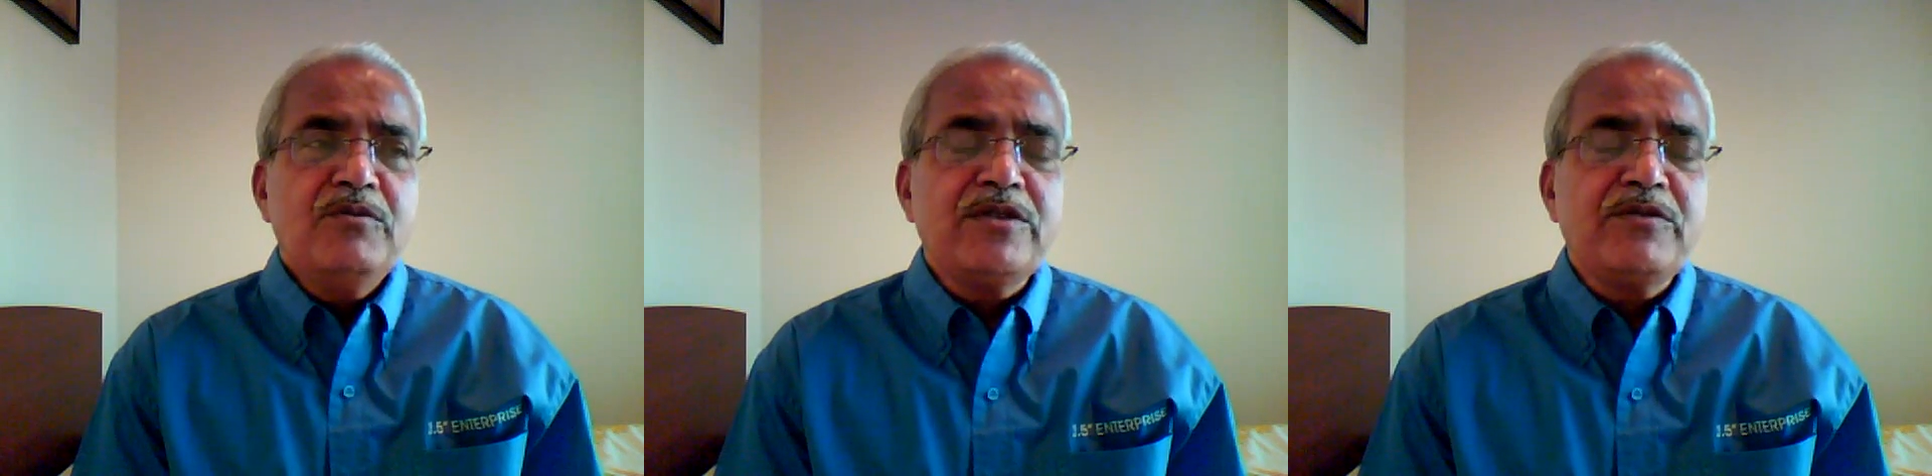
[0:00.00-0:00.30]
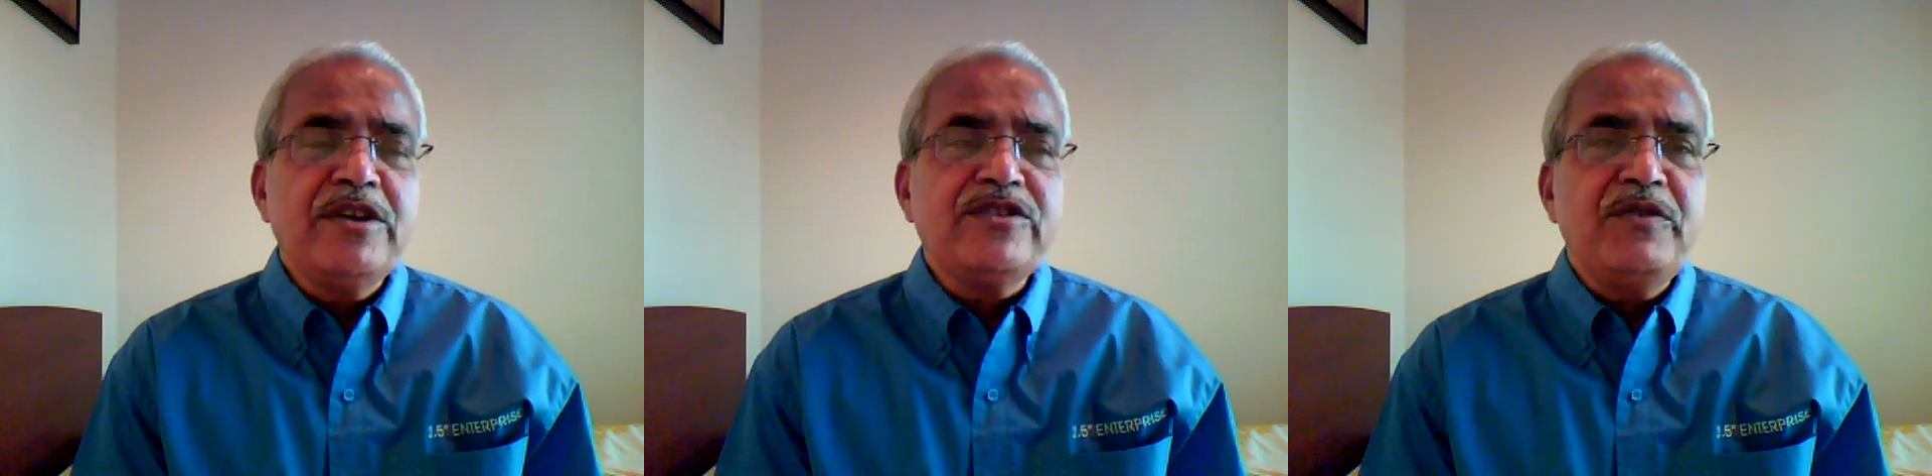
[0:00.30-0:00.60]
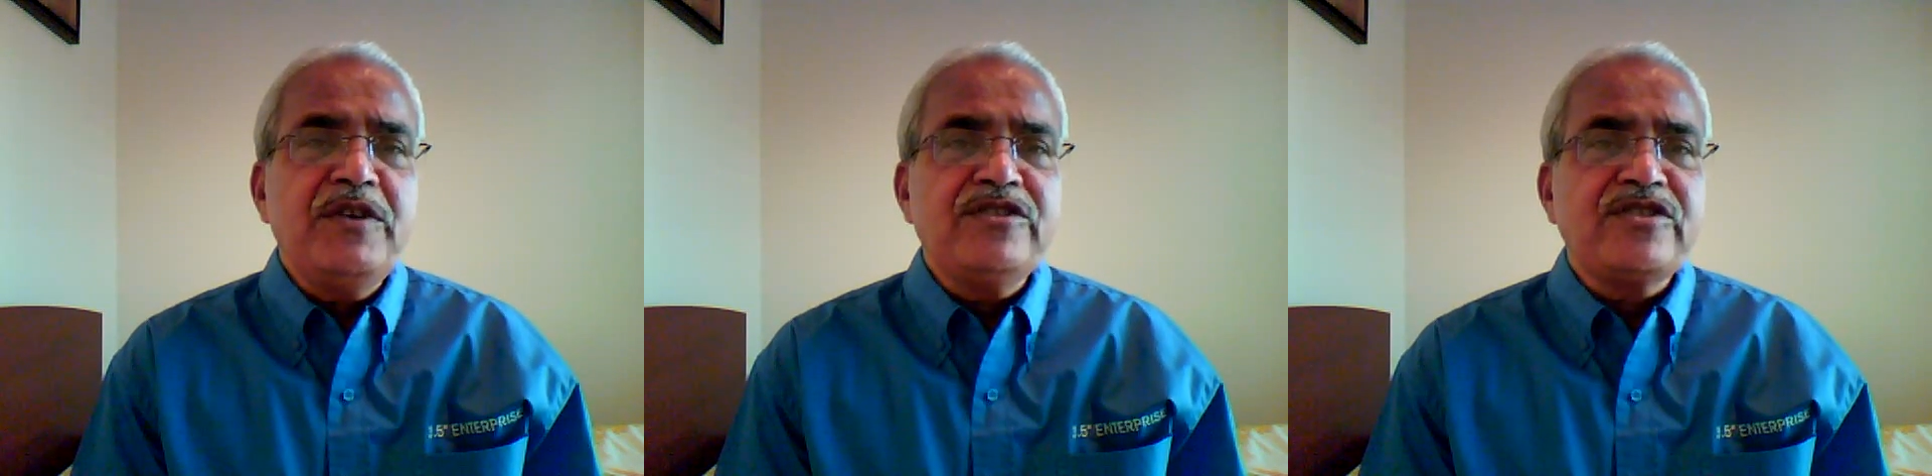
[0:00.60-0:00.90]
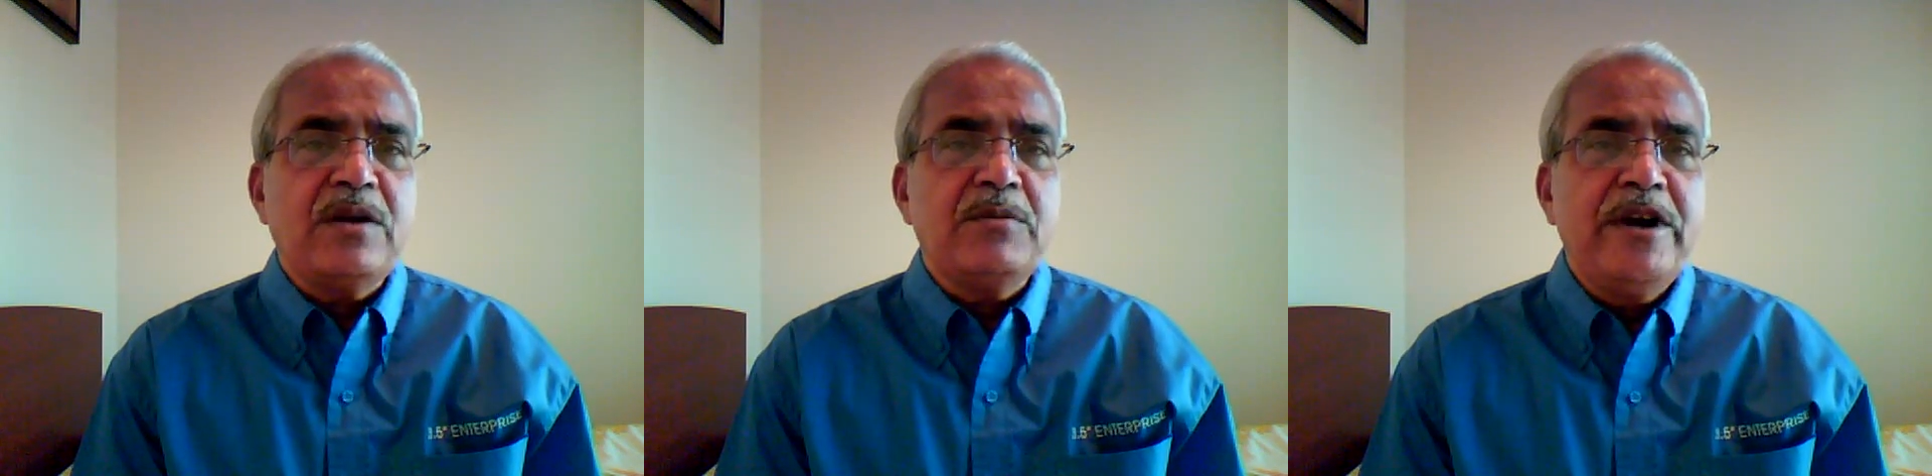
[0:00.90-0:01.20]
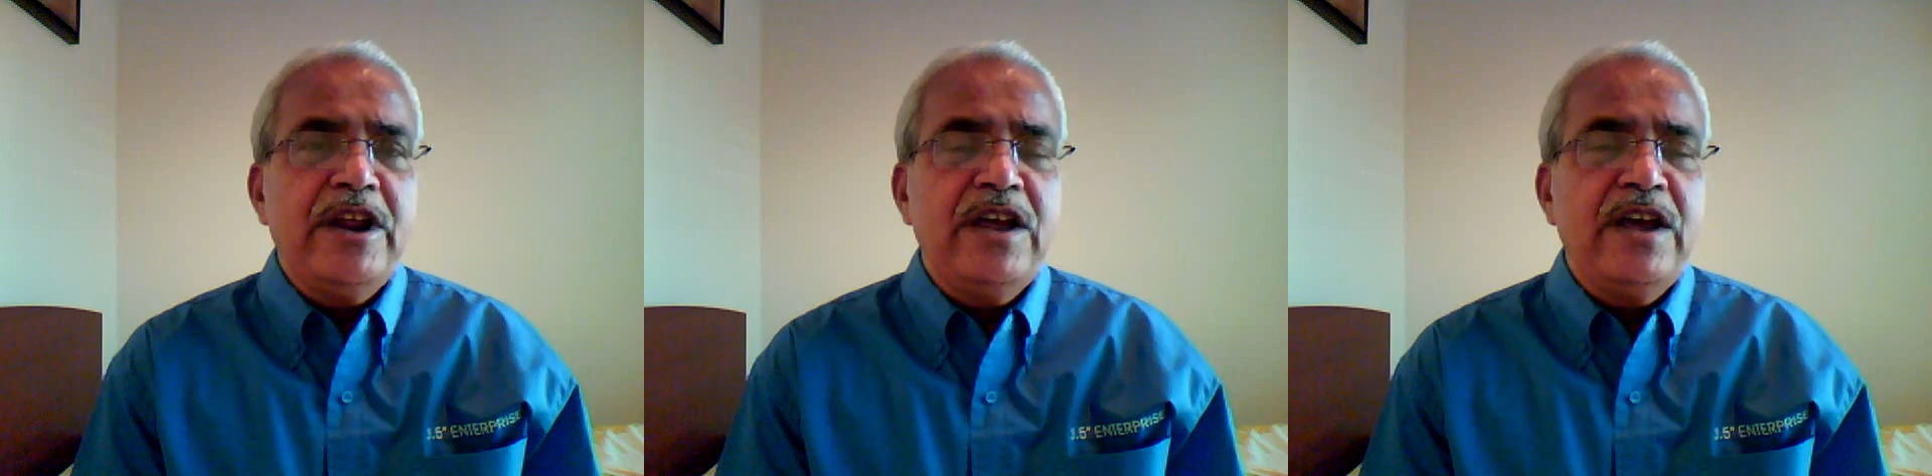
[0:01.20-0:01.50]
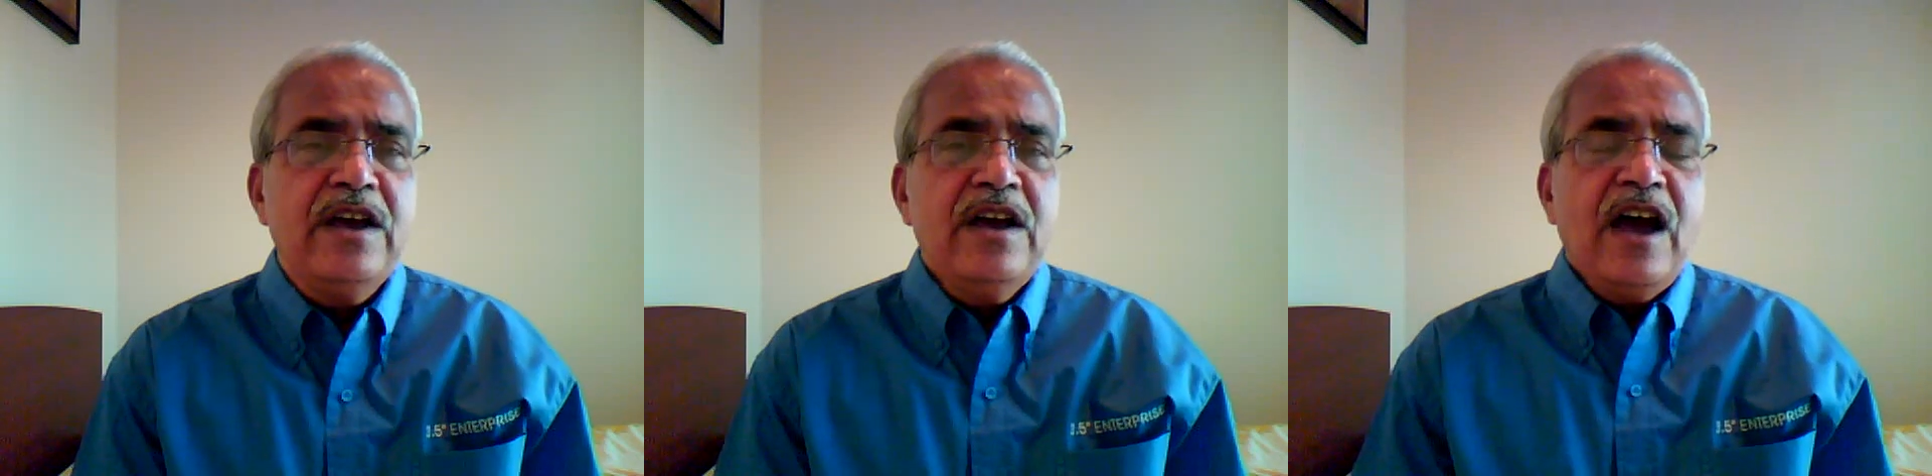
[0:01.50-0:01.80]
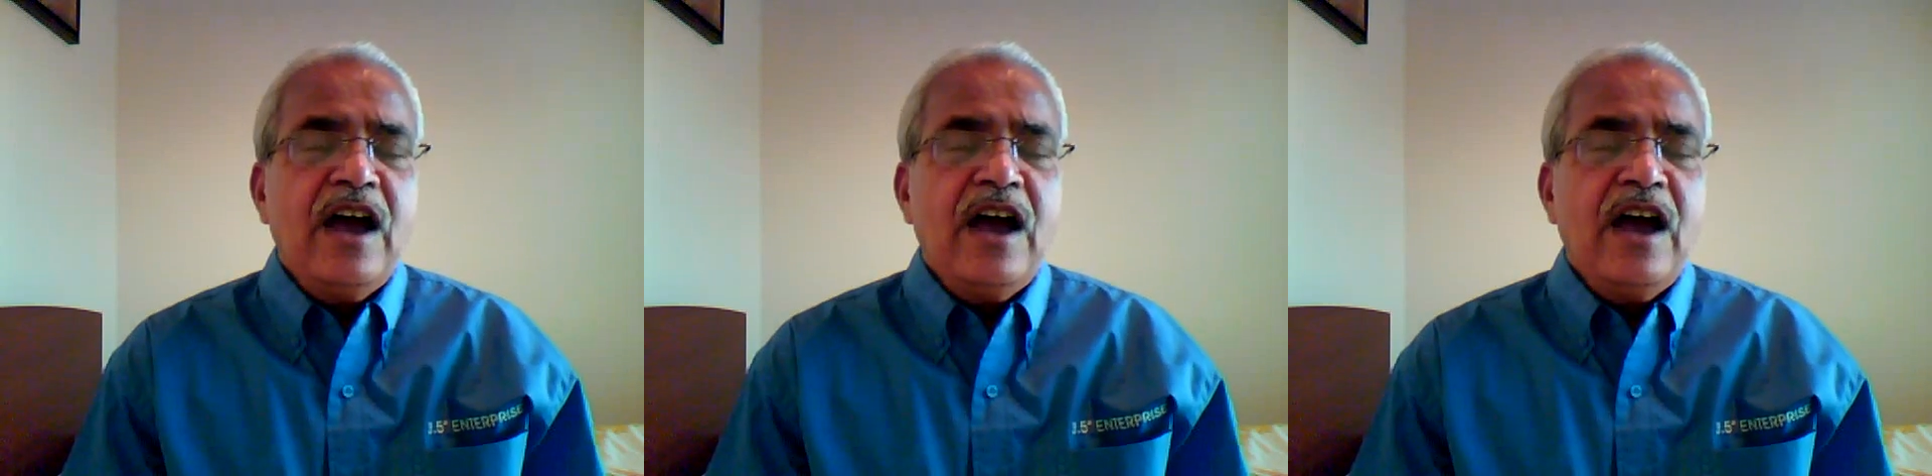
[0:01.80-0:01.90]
with which we shall be dealing